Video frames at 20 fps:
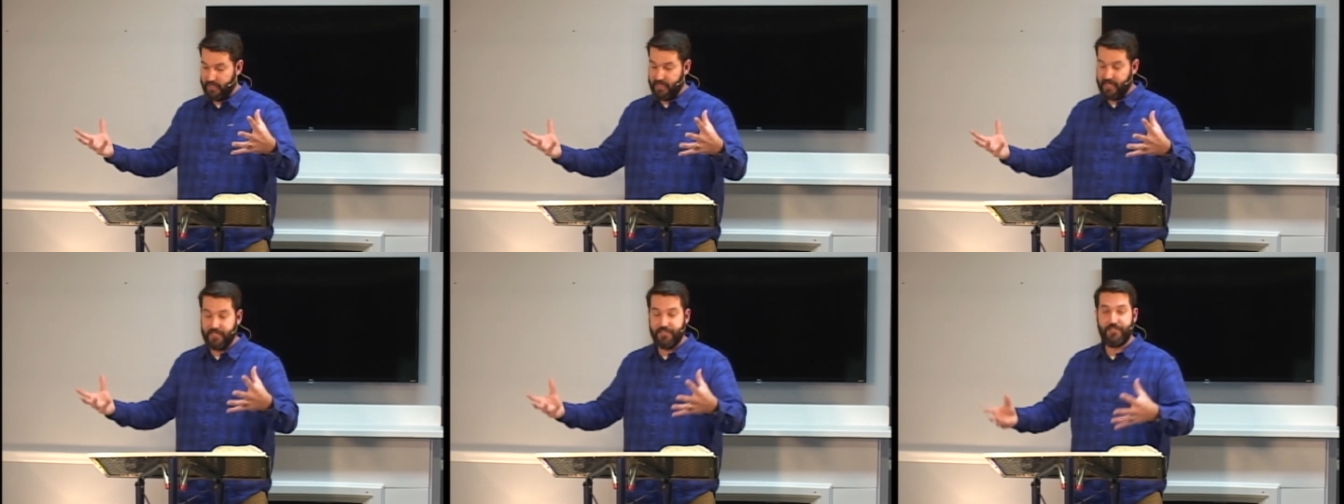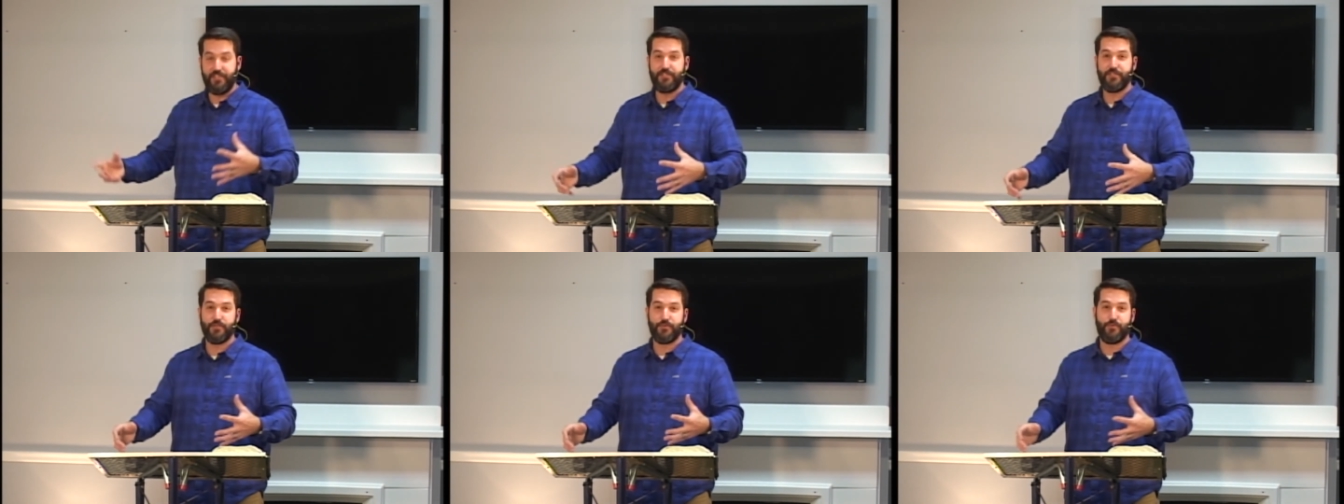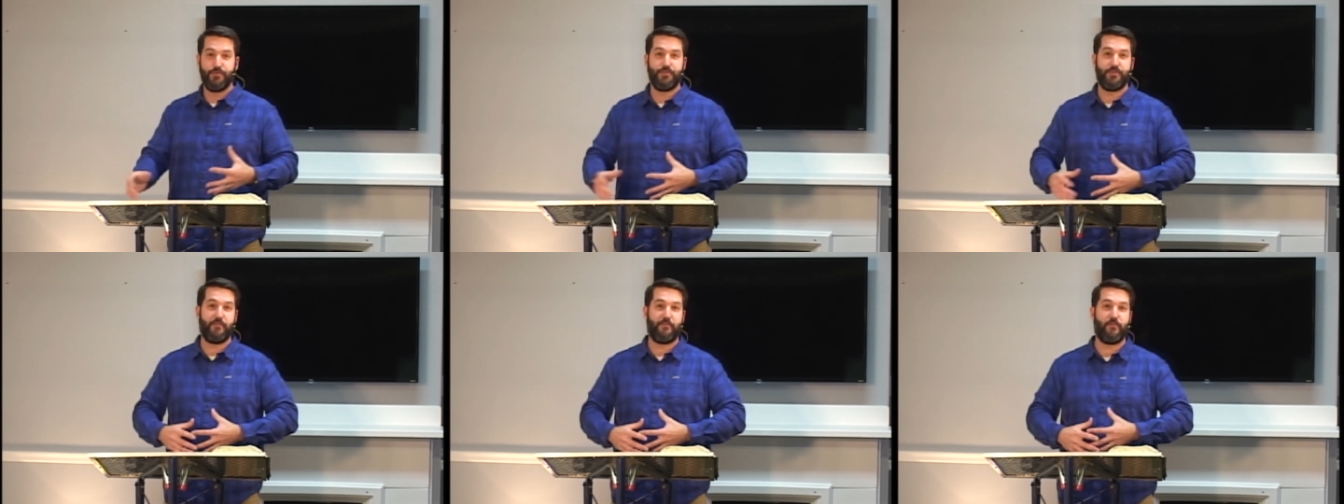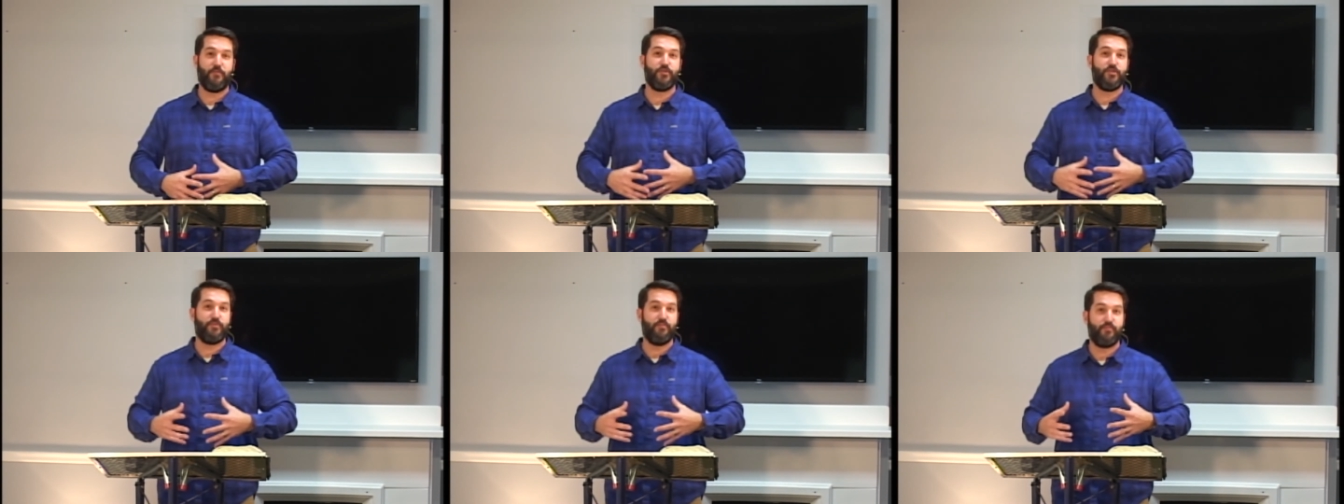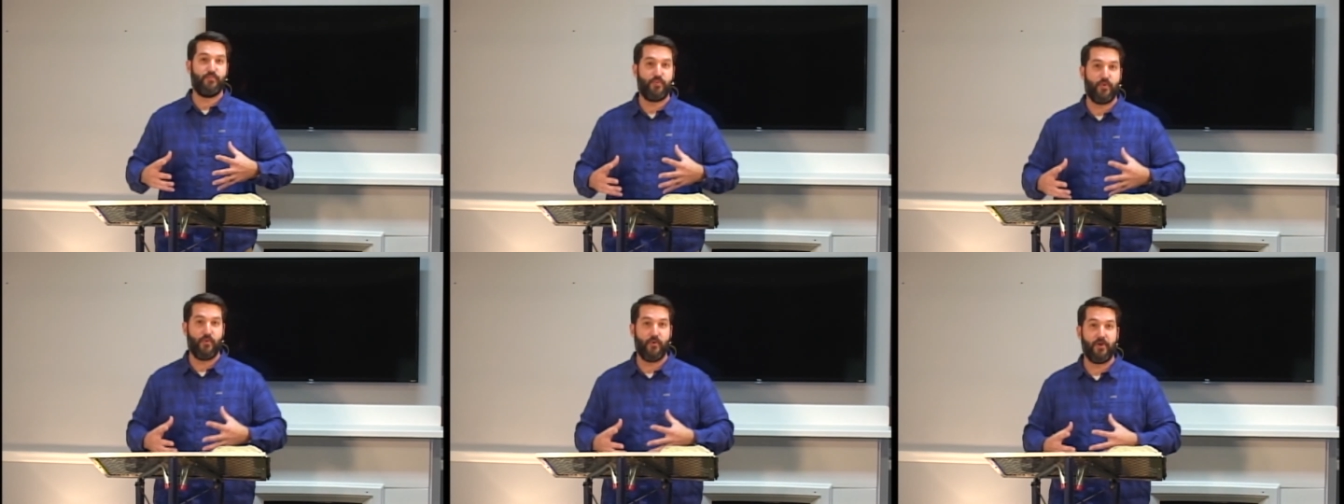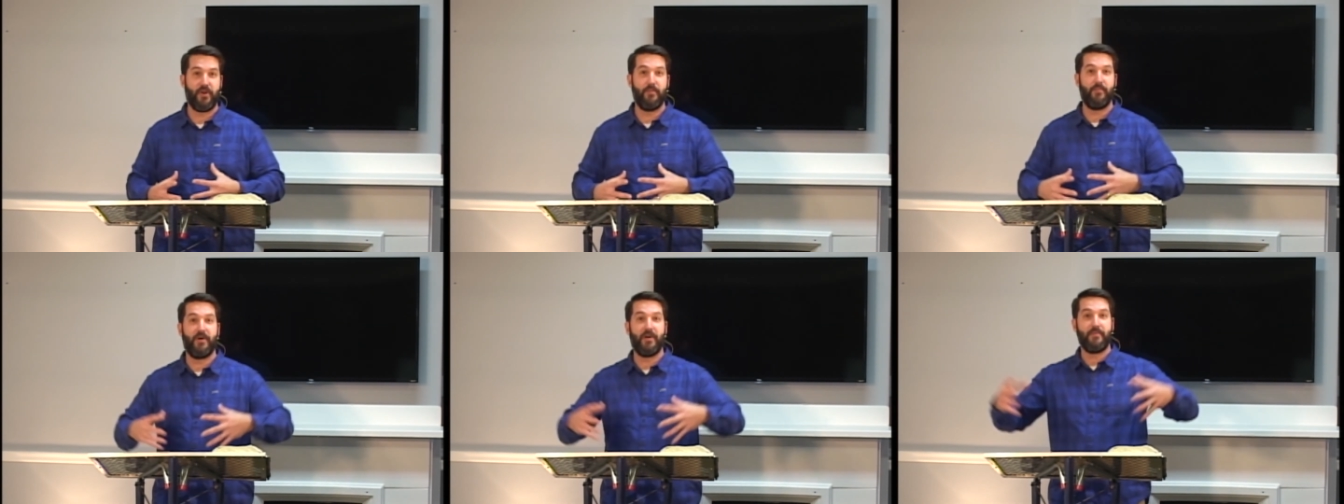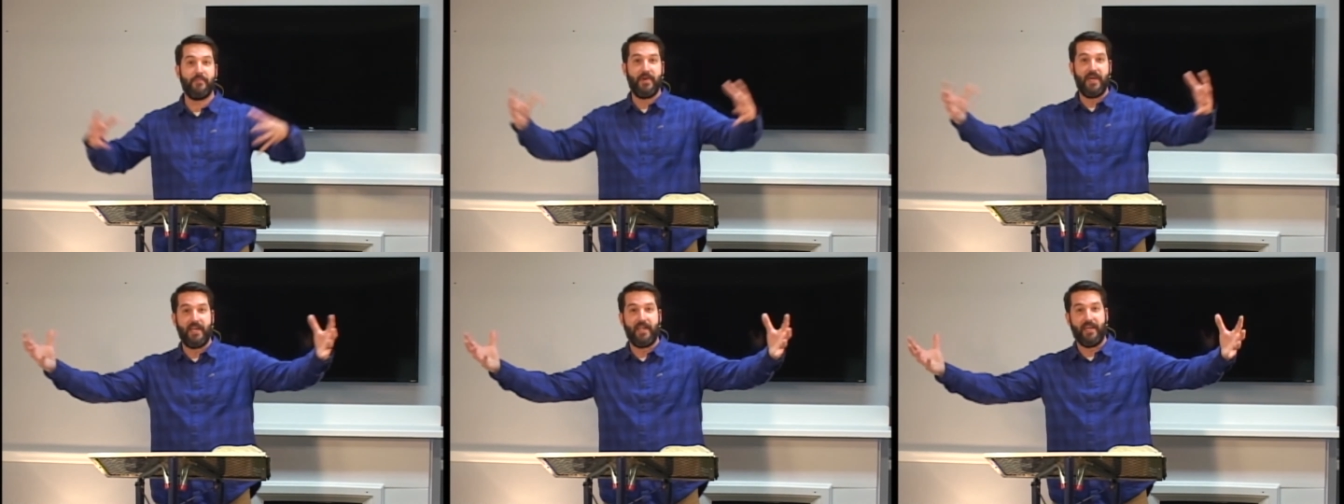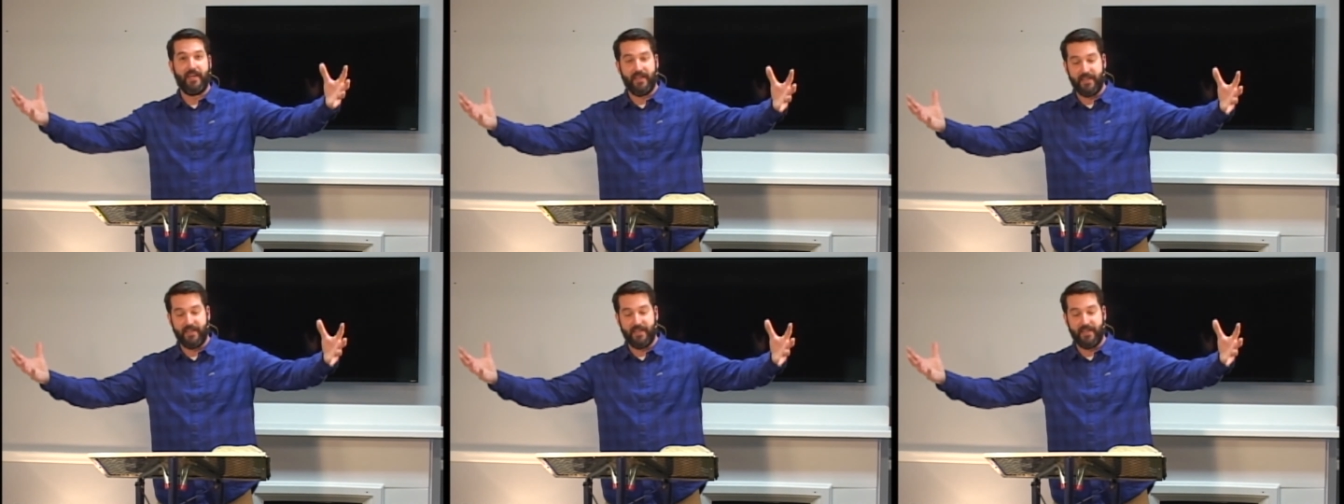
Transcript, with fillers: And Jesus was the firstborn among many,